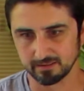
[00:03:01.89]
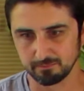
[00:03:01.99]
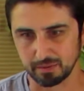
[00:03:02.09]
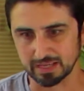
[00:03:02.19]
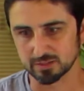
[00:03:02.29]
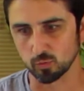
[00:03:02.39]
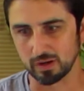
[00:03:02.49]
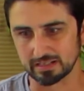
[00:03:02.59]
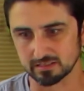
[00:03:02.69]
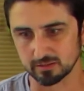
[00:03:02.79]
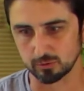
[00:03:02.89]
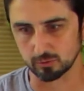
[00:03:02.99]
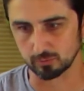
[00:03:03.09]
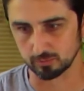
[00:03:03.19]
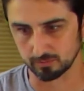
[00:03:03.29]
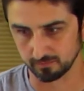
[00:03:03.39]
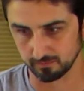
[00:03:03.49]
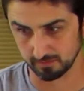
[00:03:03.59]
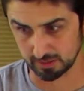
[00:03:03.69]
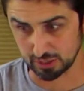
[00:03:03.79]
best way to
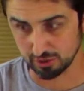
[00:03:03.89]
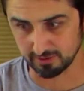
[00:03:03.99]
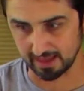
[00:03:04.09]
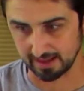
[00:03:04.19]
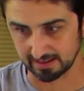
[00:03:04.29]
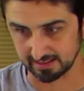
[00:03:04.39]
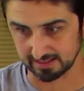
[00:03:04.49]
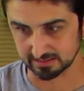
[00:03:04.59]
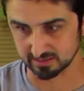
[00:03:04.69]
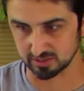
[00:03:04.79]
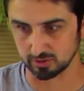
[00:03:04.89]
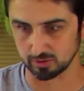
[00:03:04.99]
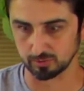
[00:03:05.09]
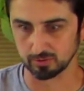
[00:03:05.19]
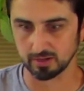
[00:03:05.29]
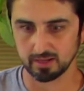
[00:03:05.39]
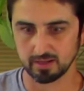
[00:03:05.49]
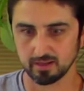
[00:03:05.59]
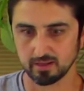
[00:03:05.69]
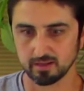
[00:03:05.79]
cure that is to
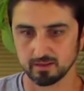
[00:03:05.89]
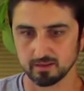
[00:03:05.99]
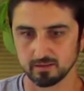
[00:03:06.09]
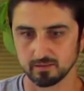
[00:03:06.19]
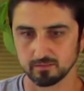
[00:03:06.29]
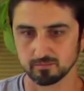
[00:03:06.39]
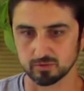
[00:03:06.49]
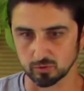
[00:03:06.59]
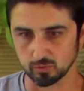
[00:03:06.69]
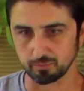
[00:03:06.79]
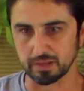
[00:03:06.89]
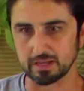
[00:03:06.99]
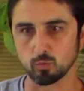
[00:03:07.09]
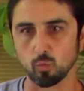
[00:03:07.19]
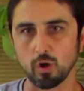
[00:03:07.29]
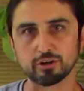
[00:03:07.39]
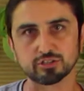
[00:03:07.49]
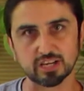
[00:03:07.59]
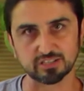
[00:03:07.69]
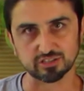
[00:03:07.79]
do big water
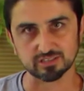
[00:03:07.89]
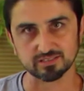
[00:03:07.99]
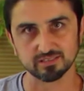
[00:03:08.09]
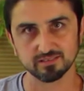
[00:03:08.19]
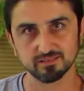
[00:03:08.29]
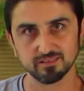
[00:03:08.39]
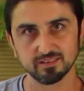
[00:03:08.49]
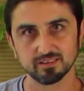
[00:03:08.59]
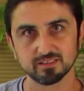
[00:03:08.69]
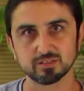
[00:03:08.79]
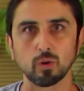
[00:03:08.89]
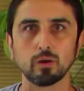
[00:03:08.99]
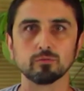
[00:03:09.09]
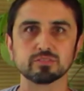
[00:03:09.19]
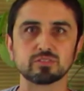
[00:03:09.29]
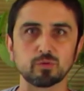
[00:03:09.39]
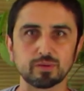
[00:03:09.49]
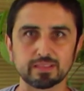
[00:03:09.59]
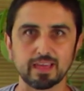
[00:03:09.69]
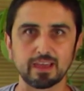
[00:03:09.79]
changes. So I was
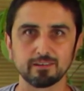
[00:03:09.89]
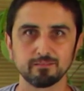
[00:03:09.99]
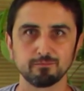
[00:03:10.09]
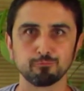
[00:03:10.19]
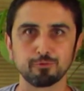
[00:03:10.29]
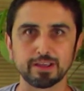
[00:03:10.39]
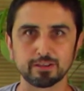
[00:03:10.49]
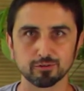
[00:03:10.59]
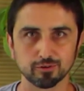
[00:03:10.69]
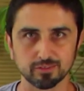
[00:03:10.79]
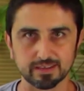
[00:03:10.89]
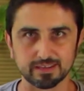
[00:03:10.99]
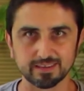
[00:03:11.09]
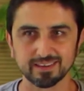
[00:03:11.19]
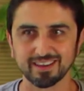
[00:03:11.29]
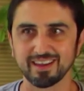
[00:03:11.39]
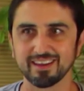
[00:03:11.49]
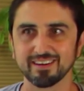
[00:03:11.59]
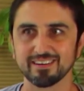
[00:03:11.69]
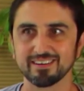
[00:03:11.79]
doing that regularly,
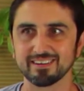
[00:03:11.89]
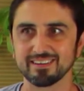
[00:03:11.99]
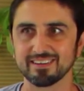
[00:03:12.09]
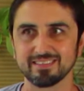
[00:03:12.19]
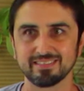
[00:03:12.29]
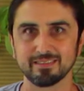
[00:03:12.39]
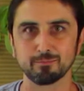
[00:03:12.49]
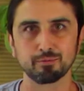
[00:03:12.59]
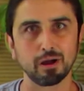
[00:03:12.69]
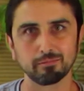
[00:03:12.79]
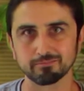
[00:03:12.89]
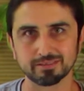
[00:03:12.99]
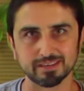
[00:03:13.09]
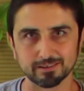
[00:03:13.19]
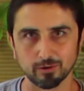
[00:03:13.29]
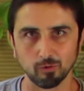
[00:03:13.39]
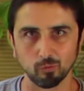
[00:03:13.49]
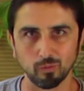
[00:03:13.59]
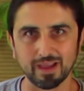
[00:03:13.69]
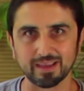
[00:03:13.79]
and the problem didn't go
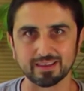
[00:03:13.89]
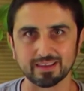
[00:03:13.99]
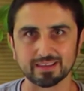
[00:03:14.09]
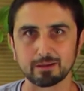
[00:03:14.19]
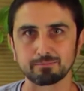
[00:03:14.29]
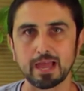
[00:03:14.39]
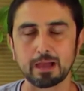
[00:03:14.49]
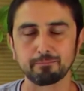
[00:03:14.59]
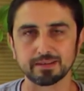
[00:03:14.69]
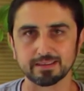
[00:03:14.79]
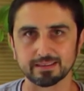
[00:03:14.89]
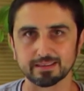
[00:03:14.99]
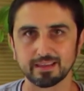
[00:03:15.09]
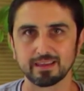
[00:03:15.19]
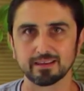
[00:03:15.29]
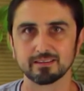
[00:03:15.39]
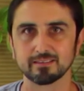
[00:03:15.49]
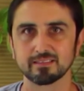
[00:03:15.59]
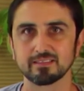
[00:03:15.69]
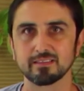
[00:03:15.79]
away. It kept happening,
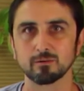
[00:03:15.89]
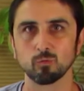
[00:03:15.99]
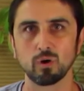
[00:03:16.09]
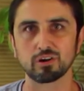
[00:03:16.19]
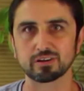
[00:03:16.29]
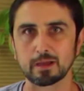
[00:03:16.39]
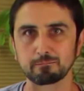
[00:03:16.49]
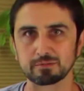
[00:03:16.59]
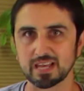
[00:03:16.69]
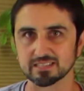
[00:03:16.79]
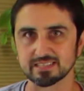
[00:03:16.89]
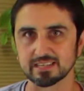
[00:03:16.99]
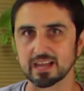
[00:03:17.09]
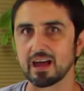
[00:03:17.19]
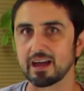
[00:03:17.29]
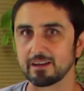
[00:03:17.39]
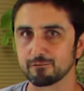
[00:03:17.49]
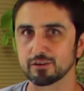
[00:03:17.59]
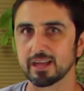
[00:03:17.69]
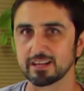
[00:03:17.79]
and the water kept testing high
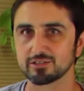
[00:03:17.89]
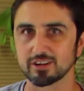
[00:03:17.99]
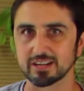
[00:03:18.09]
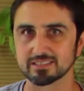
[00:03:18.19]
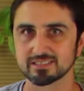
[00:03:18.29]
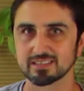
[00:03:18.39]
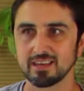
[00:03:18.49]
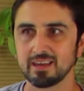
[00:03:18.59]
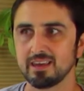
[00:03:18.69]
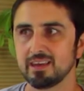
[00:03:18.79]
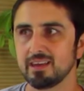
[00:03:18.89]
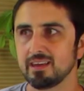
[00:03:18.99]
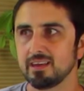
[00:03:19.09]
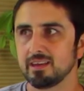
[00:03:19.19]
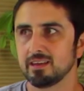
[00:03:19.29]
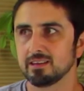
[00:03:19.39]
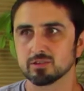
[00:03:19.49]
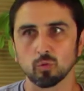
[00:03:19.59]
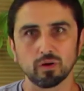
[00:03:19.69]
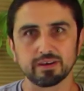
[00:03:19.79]
for nitrates.
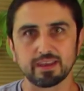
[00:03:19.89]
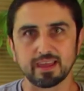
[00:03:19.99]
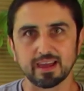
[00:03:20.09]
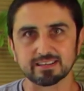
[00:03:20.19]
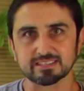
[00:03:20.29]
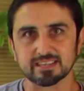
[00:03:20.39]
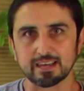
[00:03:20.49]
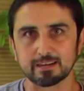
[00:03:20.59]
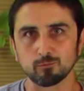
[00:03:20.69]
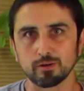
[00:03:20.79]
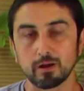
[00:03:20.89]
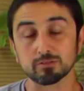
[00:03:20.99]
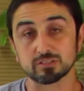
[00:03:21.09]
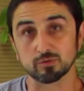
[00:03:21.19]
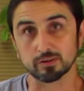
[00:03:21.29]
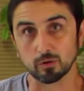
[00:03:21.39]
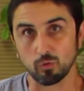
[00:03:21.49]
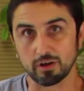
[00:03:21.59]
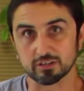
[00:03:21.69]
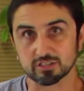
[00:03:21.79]
So one day I decided, when I was doing a
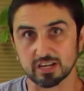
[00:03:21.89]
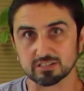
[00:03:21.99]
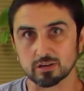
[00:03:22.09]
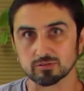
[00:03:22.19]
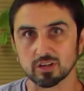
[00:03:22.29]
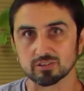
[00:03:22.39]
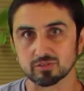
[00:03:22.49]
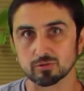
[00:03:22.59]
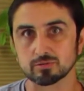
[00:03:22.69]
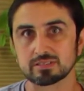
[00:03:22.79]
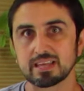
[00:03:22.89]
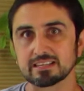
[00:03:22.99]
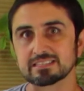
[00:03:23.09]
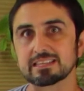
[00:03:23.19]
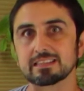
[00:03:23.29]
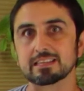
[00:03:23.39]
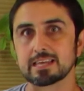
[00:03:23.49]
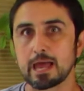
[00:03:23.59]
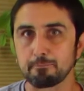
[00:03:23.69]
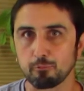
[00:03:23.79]
water change, I was also testing the
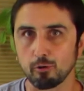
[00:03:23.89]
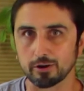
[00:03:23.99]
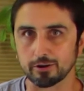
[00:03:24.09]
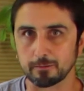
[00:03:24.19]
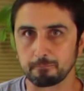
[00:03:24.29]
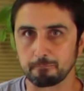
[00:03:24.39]
tap water.